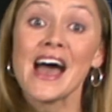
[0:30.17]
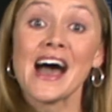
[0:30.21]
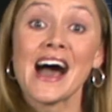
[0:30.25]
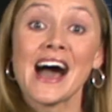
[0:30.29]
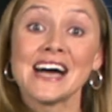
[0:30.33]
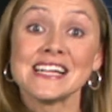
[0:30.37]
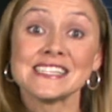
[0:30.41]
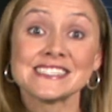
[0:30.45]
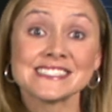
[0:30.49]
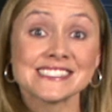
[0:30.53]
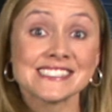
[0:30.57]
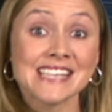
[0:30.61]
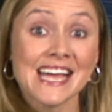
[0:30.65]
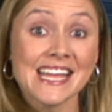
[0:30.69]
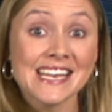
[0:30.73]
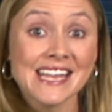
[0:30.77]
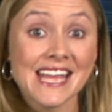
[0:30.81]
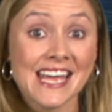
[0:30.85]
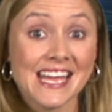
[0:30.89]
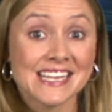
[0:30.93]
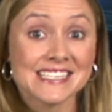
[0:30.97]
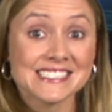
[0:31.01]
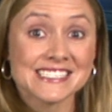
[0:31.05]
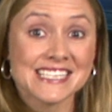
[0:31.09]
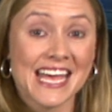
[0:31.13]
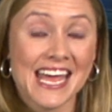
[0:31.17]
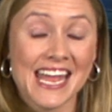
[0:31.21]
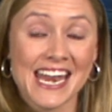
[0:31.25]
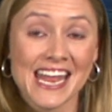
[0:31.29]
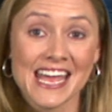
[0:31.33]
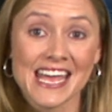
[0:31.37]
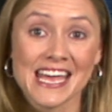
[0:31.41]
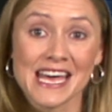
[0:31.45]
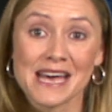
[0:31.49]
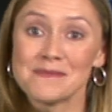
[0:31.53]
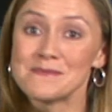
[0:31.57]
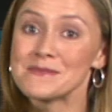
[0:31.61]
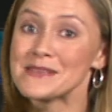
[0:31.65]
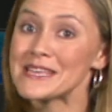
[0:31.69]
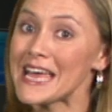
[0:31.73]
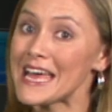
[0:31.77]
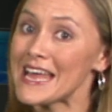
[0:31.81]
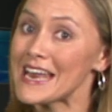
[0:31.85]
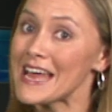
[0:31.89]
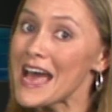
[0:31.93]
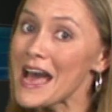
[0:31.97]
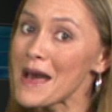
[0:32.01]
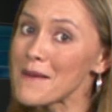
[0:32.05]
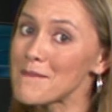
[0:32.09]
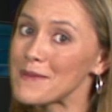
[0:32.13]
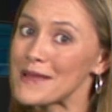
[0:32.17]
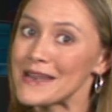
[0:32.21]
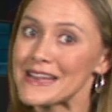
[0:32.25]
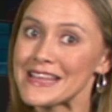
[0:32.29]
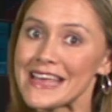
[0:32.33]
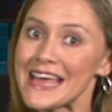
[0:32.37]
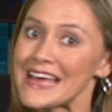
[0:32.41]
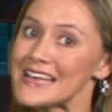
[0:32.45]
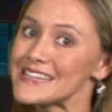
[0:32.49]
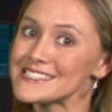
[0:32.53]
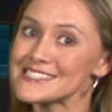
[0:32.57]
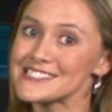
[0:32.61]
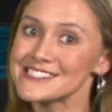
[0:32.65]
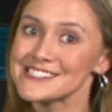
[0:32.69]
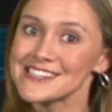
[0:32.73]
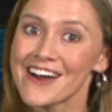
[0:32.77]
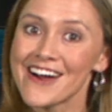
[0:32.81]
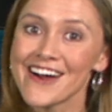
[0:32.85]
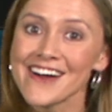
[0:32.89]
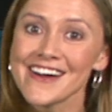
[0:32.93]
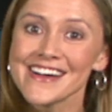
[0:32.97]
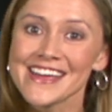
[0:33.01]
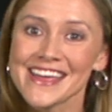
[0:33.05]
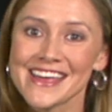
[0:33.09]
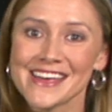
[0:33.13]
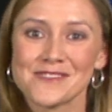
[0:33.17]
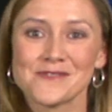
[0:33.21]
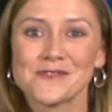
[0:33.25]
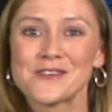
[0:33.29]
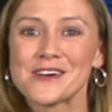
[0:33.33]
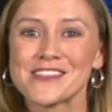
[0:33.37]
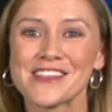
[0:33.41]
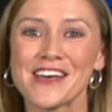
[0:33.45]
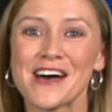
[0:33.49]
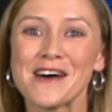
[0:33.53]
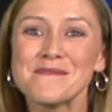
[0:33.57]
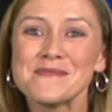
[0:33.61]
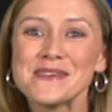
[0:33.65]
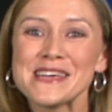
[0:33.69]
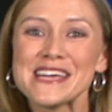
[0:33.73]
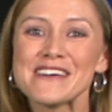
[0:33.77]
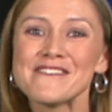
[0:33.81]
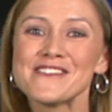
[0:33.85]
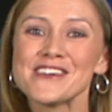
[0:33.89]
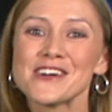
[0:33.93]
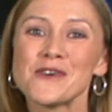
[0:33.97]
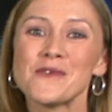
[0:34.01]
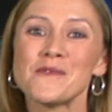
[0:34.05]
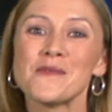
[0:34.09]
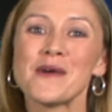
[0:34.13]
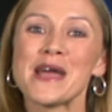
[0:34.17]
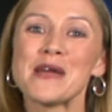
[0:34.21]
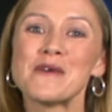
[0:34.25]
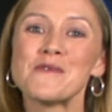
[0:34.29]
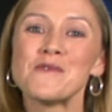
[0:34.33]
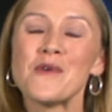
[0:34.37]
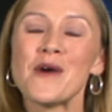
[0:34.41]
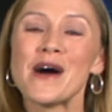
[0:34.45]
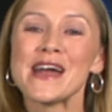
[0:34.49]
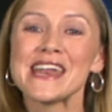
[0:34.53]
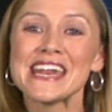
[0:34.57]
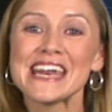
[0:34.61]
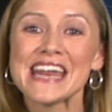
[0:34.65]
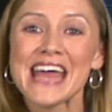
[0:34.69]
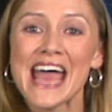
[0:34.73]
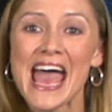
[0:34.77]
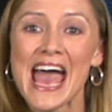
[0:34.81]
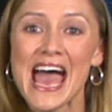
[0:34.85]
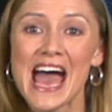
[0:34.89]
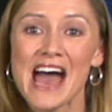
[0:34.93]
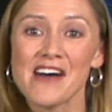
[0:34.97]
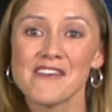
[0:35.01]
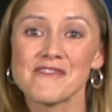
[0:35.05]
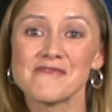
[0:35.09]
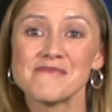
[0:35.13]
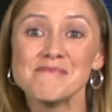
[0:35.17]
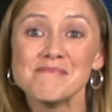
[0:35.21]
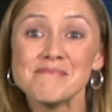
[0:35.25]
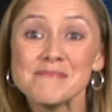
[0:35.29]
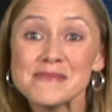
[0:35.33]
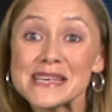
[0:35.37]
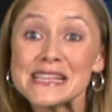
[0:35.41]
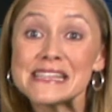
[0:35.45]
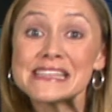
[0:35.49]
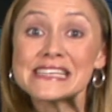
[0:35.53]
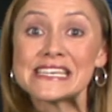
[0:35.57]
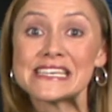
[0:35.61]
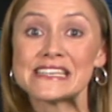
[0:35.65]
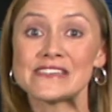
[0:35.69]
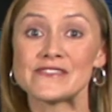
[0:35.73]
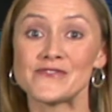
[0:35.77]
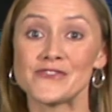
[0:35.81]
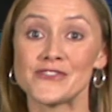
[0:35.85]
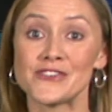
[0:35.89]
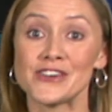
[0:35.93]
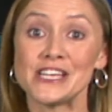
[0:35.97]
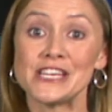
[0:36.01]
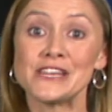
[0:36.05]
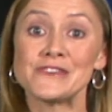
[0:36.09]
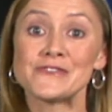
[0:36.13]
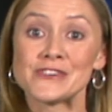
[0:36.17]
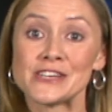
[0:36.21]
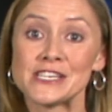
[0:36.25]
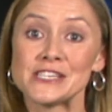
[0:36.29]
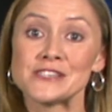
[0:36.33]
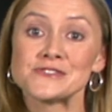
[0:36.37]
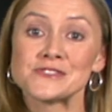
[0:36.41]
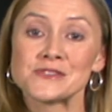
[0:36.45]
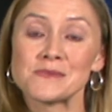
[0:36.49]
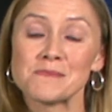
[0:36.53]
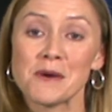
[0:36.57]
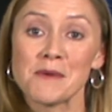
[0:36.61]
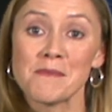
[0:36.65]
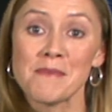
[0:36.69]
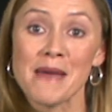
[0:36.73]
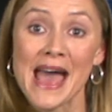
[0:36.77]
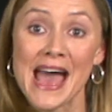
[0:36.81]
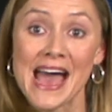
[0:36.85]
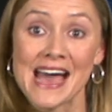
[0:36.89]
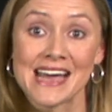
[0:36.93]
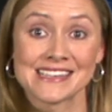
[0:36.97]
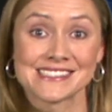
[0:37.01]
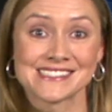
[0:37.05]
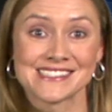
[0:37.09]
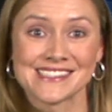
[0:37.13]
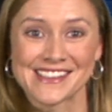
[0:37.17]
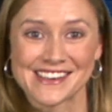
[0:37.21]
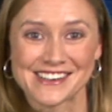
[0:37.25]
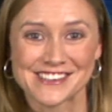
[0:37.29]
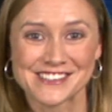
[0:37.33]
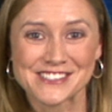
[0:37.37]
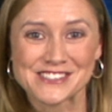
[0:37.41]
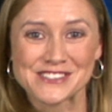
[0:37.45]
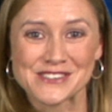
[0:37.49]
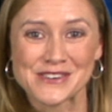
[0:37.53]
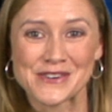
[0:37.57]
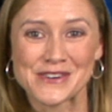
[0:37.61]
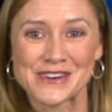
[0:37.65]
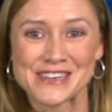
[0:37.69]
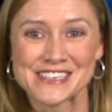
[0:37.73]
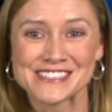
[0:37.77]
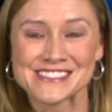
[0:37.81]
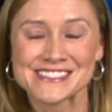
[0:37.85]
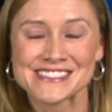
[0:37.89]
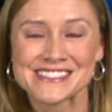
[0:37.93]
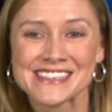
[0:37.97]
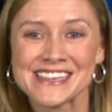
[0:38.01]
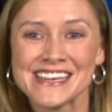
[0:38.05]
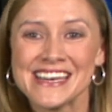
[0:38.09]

On Sunday at 10 a.m., get up and get to Target, where they'll be giving away one and a half million free reusable bags in their stores.